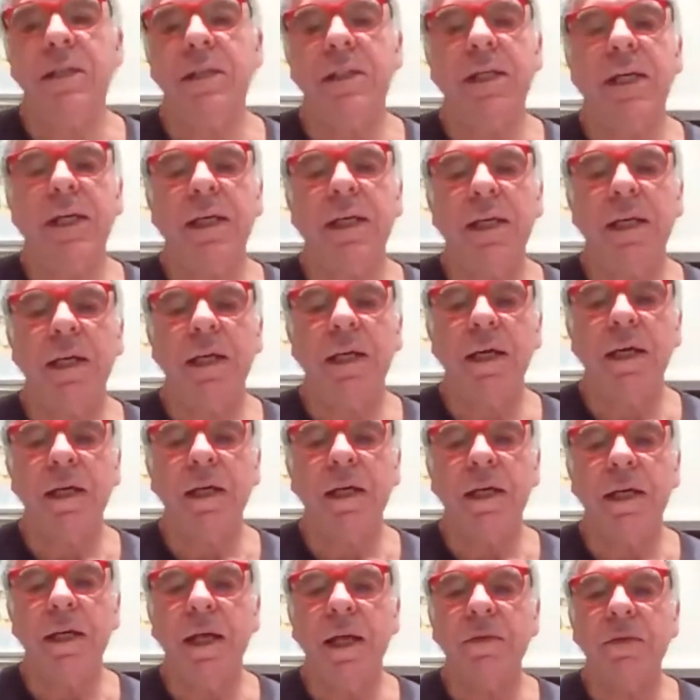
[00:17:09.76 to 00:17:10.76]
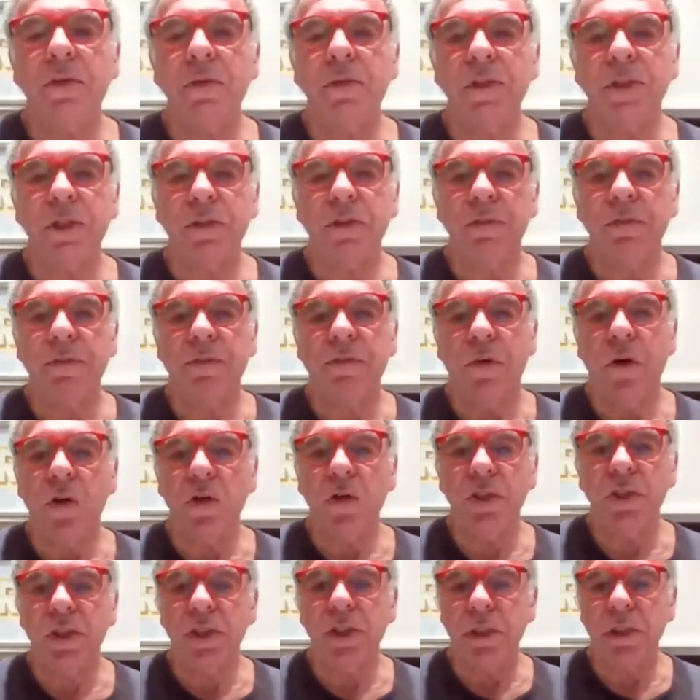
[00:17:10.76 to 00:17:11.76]
the levels of
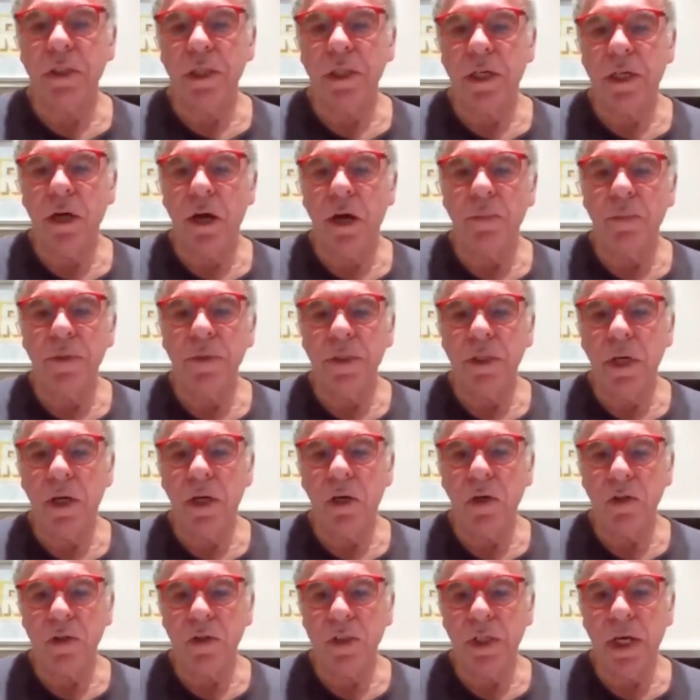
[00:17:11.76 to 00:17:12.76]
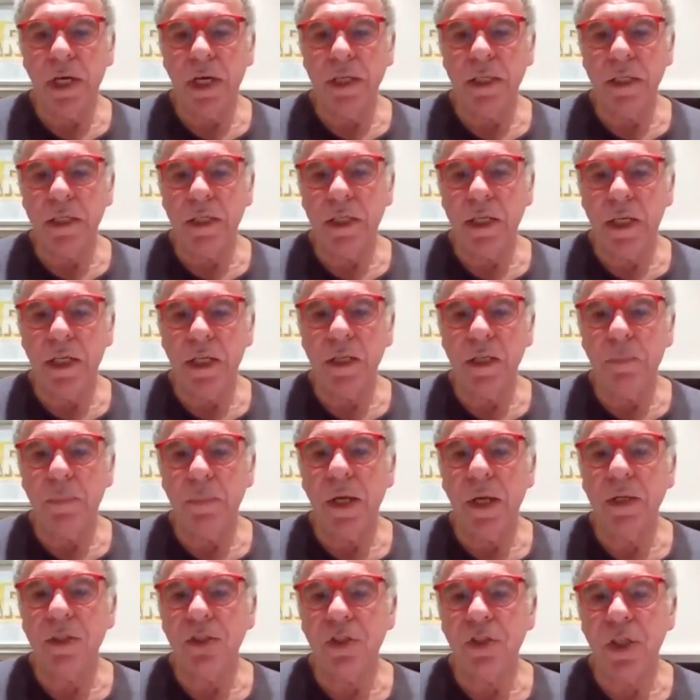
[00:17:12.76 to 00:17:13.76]
oxygen and carbon dioxide in the
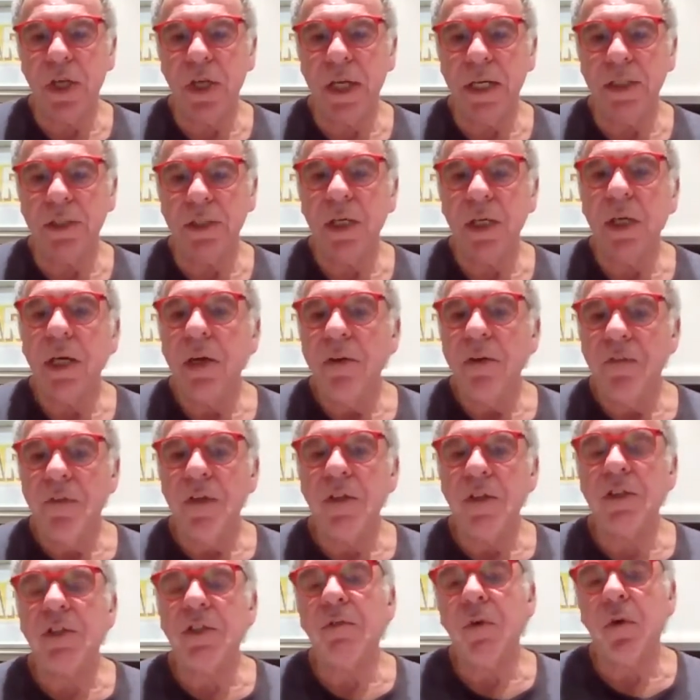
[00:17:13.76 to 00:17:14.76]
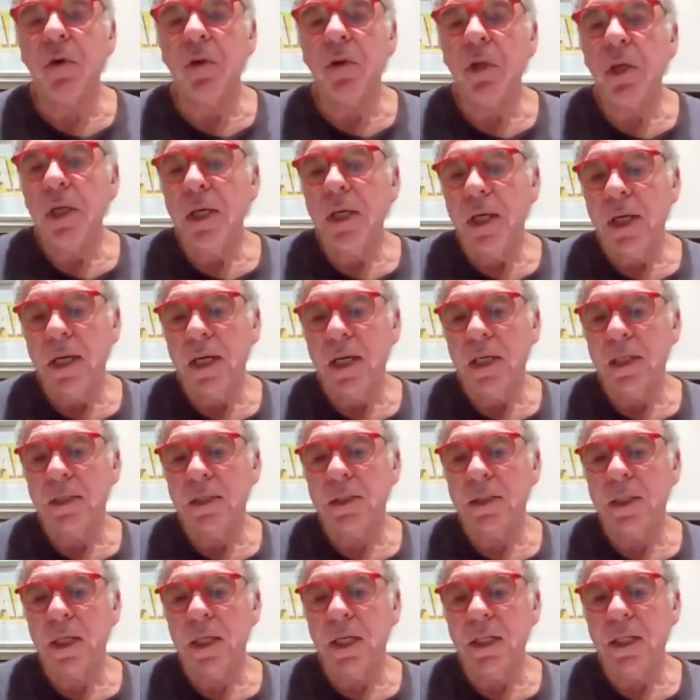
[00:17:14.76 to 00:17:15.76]
blood change. First of all,
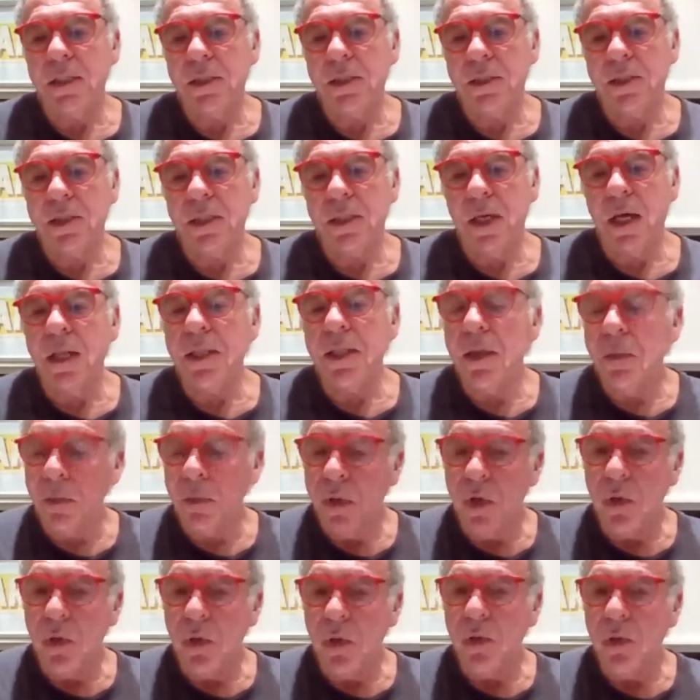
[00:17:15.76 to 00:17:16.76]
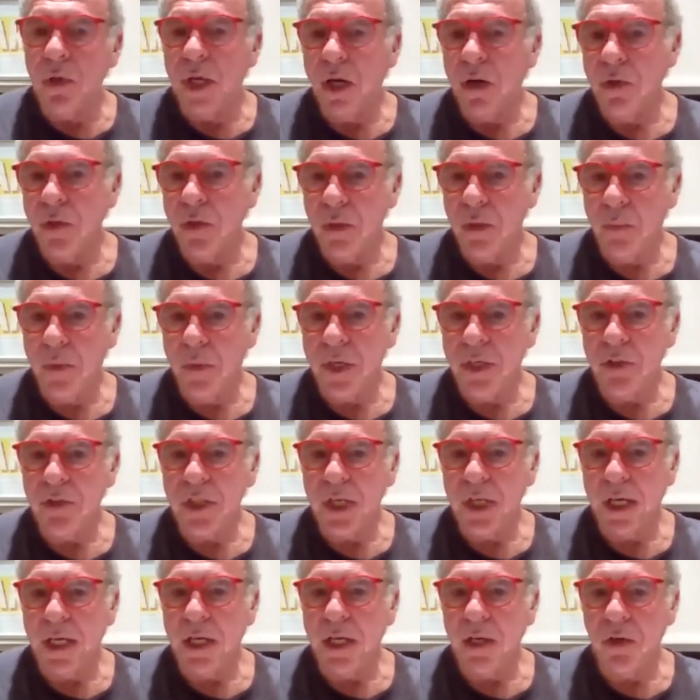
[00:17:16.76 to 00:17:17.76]
it's I think we all know that when you
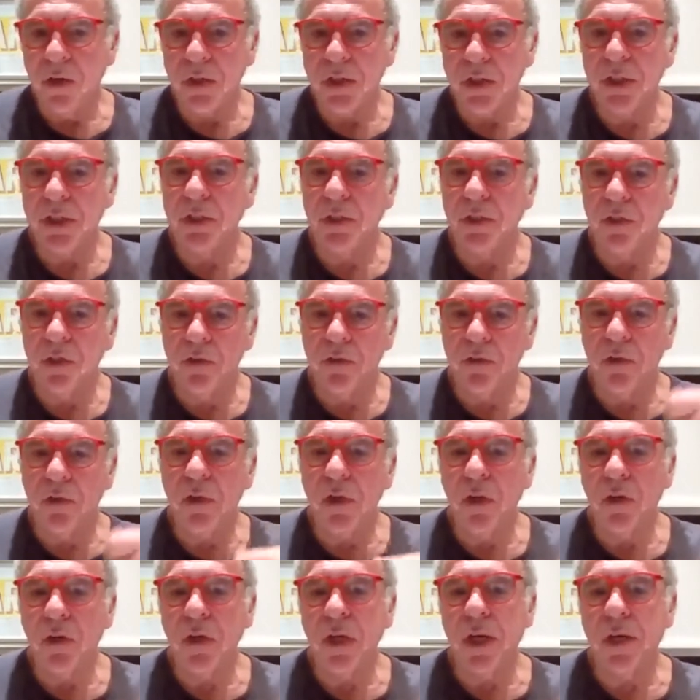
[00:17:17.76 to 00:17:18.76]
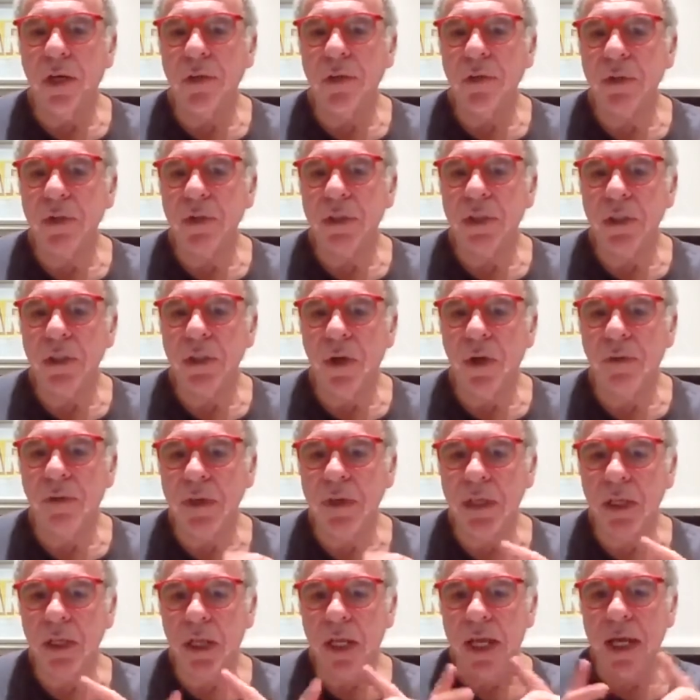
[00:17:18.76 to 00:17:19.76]
take in oxygen through your nose, you have
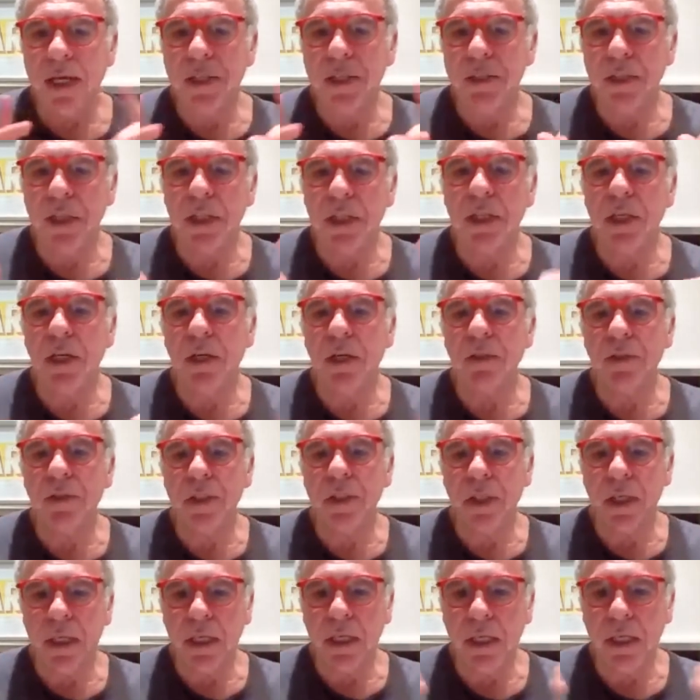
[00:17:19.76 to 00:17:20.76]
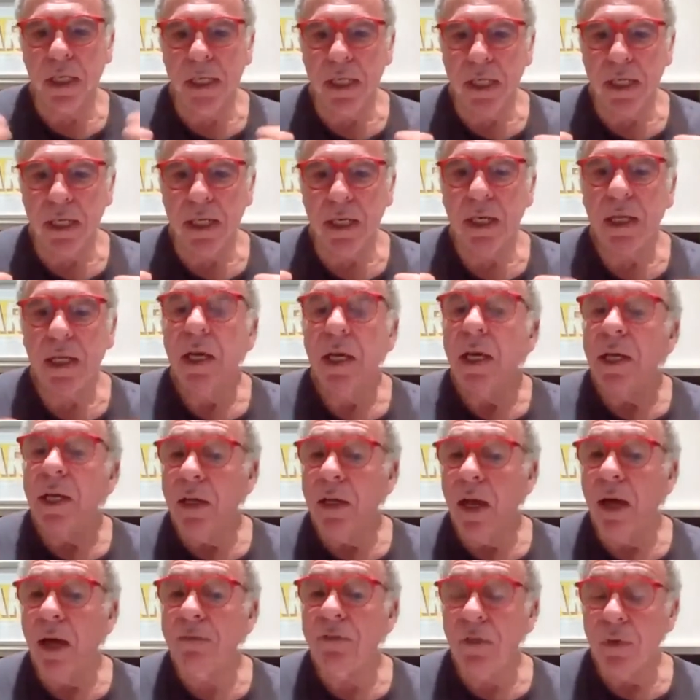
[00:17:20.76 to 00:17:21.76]
little hairs in the nose that clean it. You
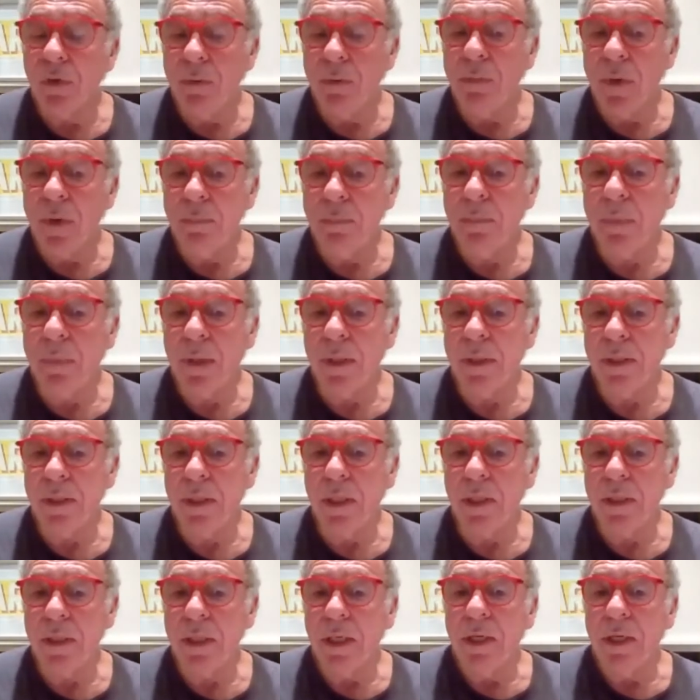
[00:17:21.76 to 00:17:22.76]
have to remember that